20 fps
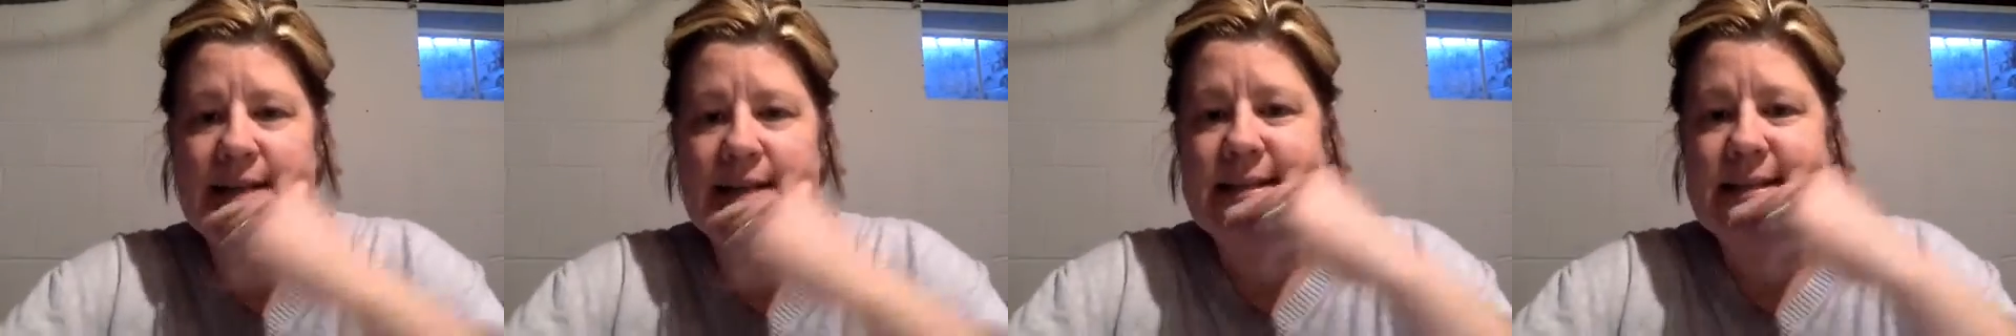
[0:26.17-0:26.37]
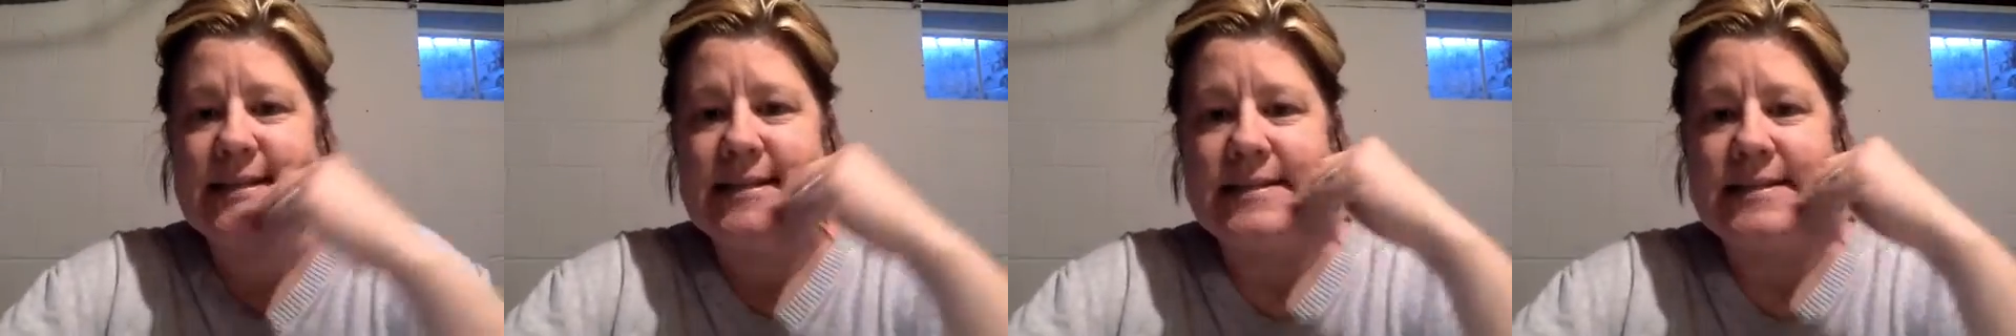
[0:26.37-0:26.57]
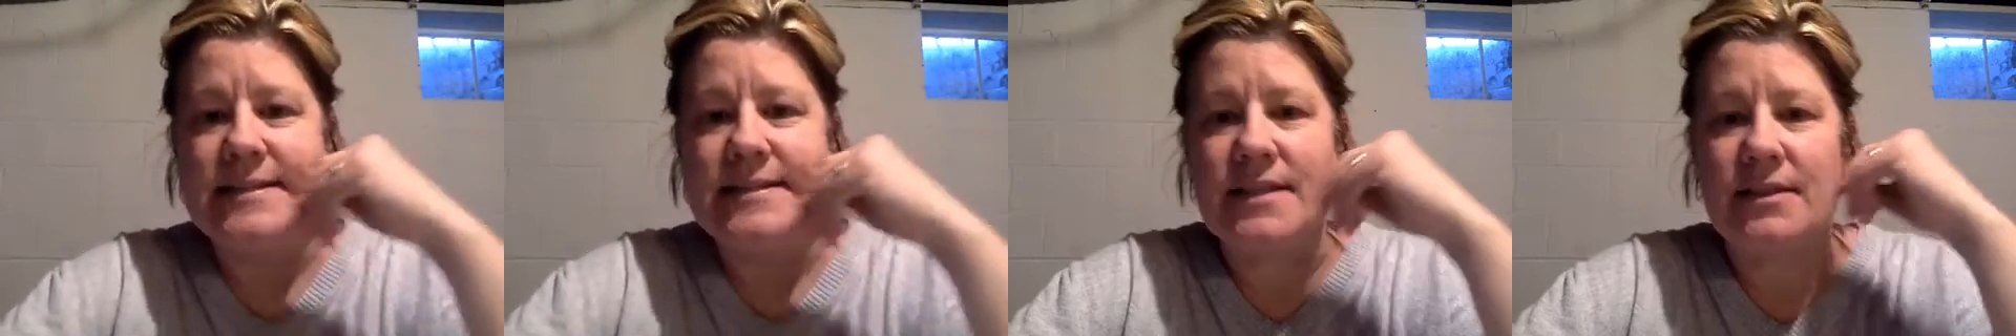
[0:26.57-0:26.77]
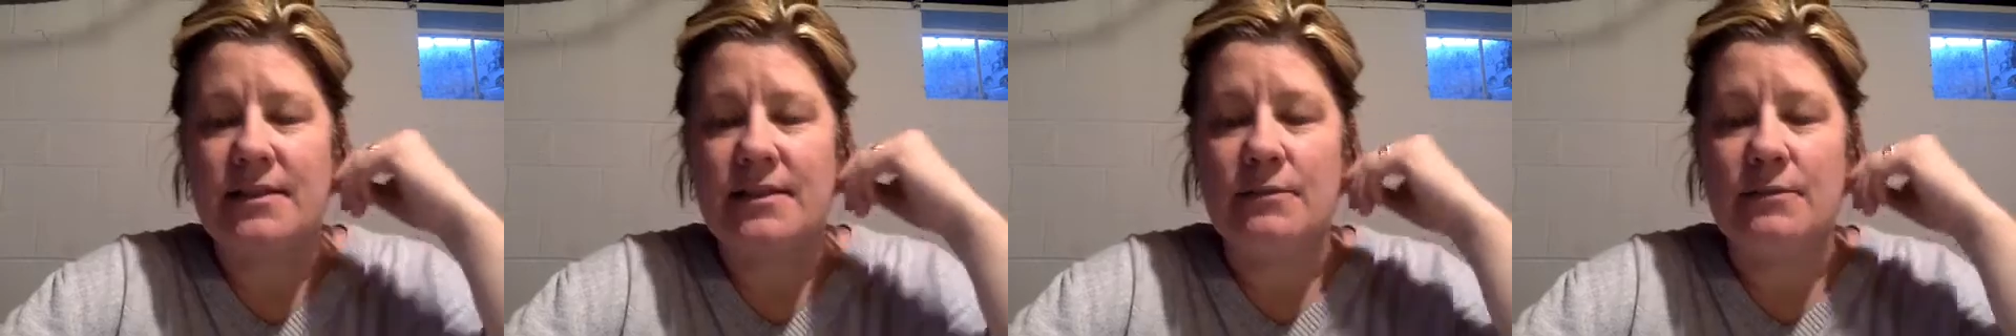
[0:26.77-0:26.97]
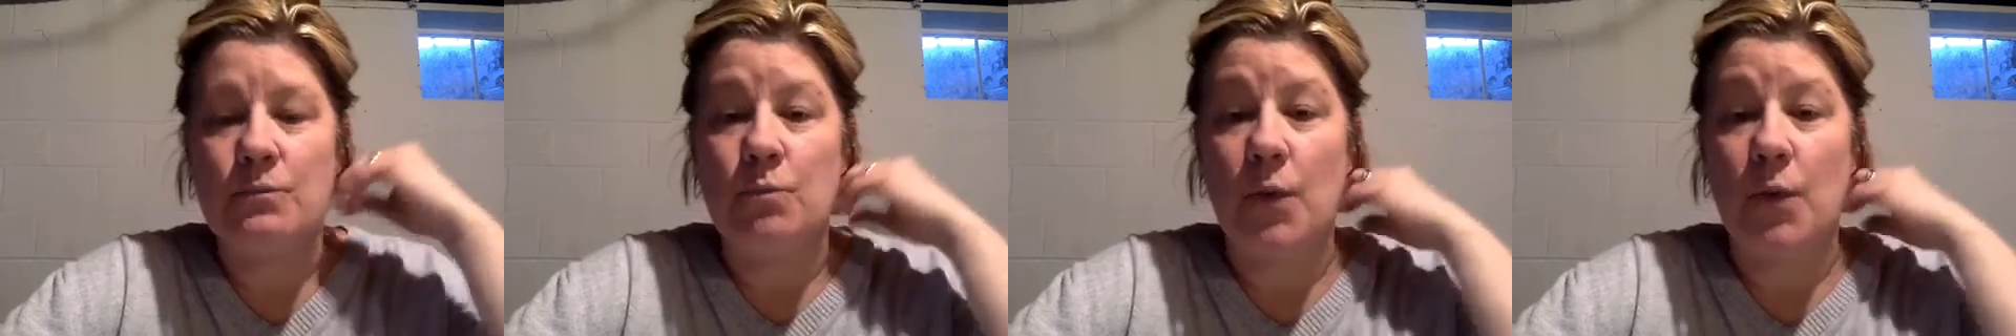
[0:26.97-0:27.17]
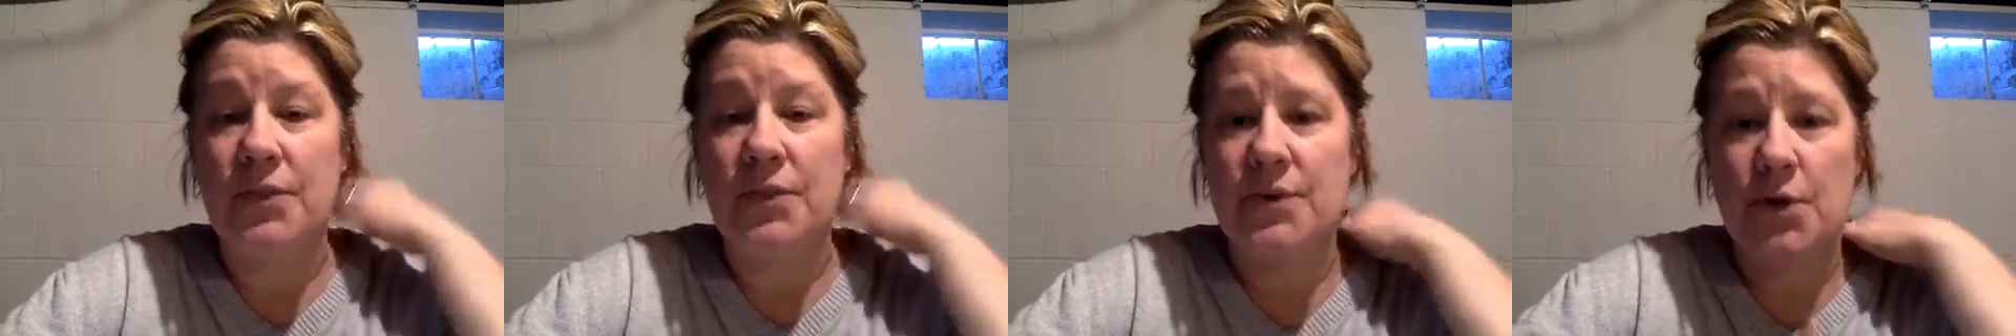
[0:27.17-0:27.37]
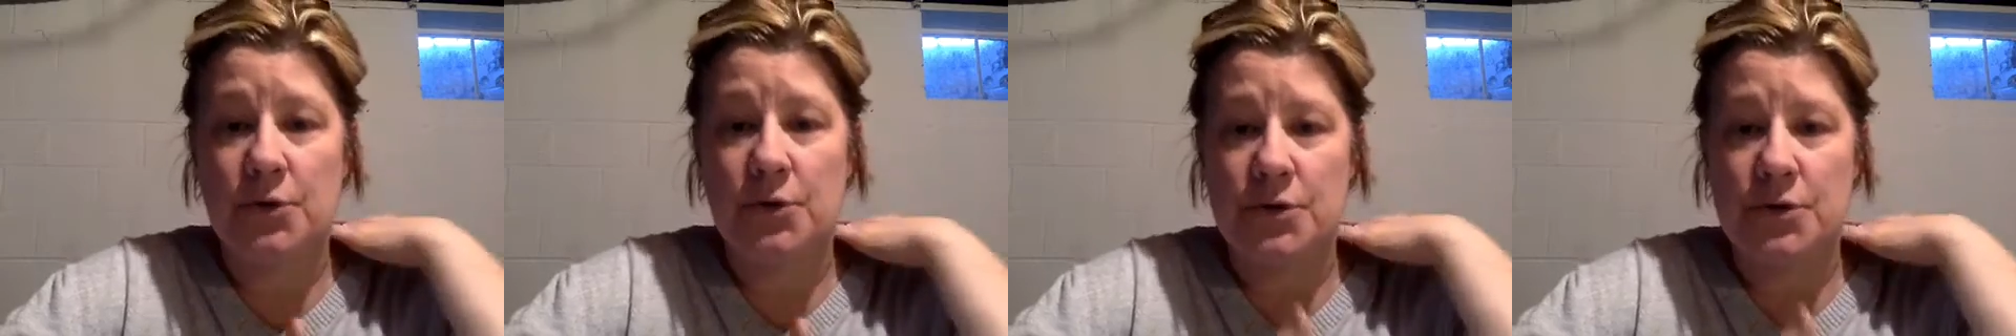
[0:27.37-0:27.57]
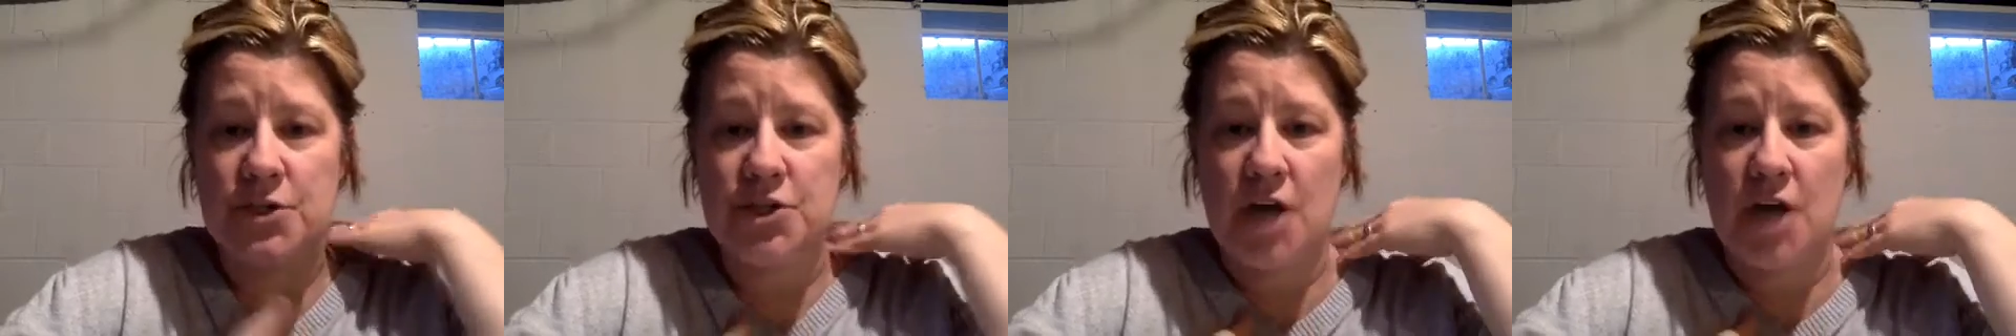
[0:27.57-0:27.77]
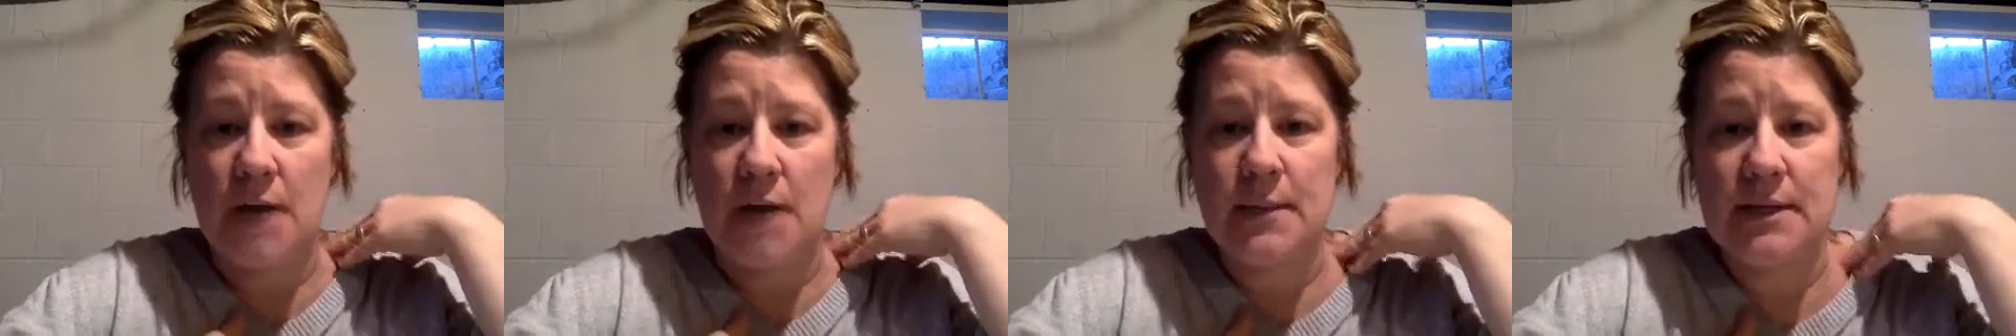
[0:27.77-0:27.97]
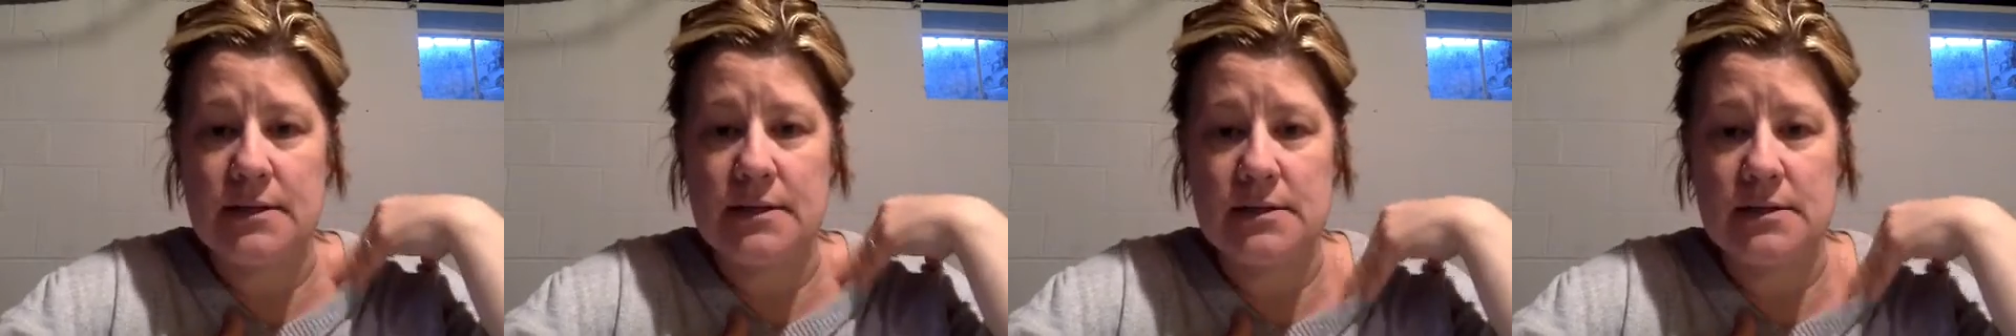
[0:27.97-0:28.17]
is what the notary's
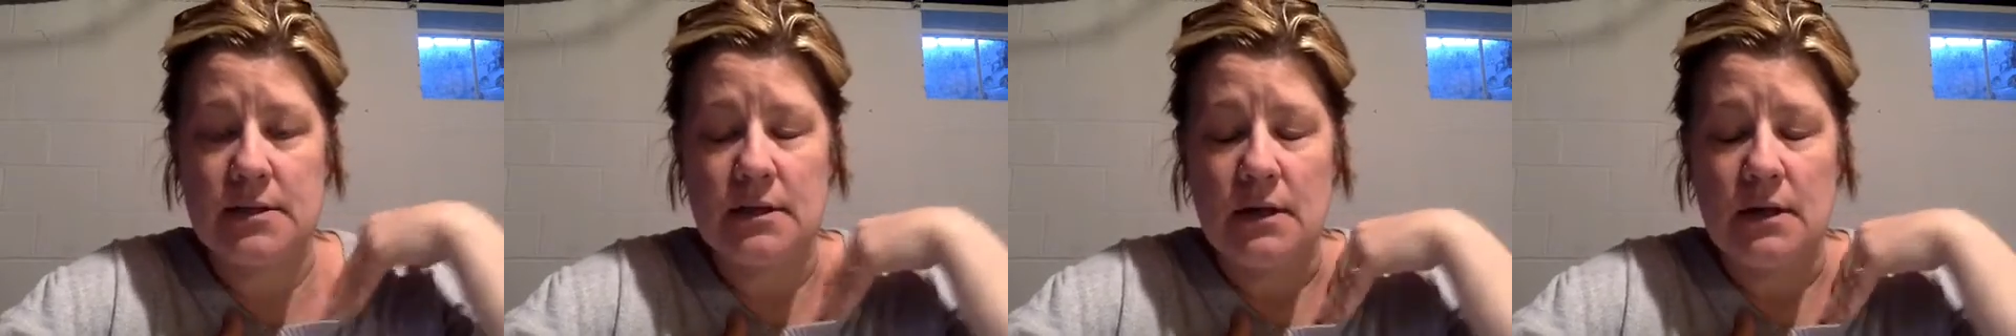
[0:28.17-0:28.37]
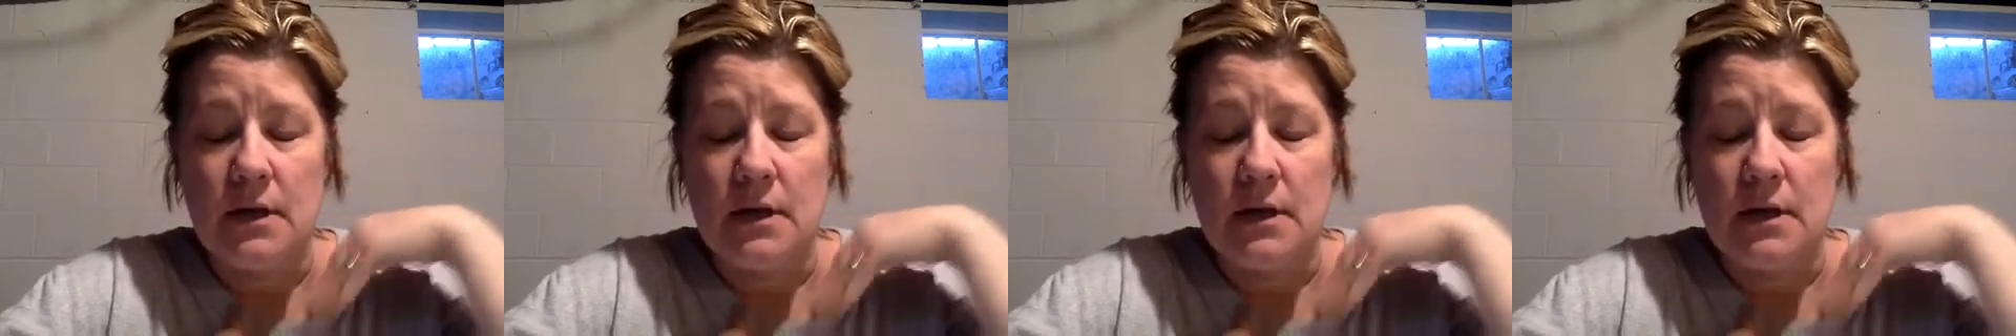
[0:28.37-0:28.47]
job is.